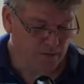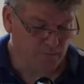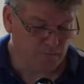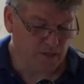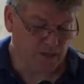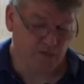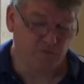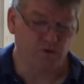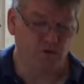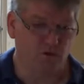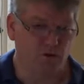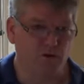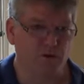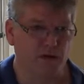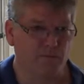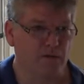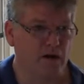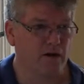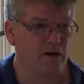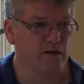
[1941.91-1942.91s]
But if you do
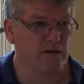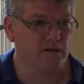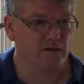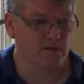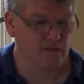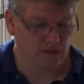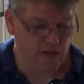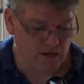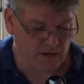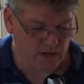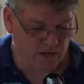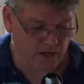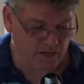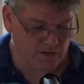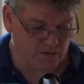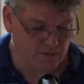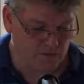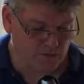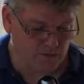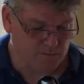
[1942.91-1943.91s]
get married, this is how you ought
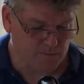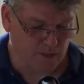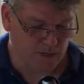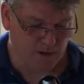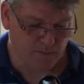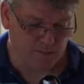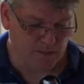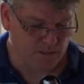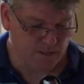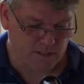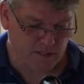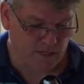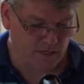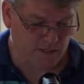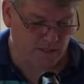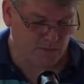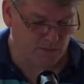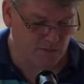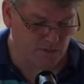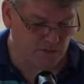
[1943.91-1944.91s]
to do it. But I'm not
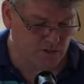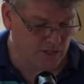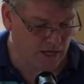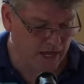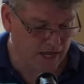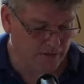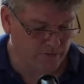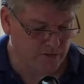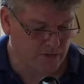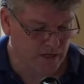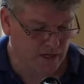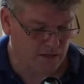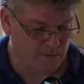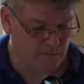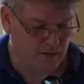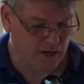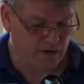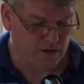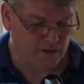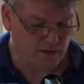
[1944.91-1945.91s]
saying anyone has to get
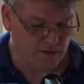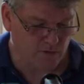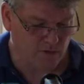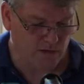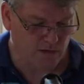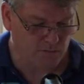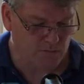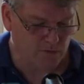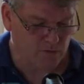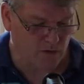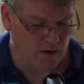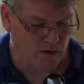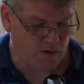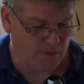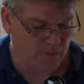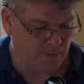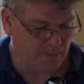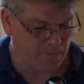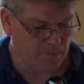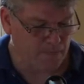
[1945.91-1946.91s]
married. Don't get me
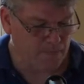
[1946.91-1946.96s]
wrong.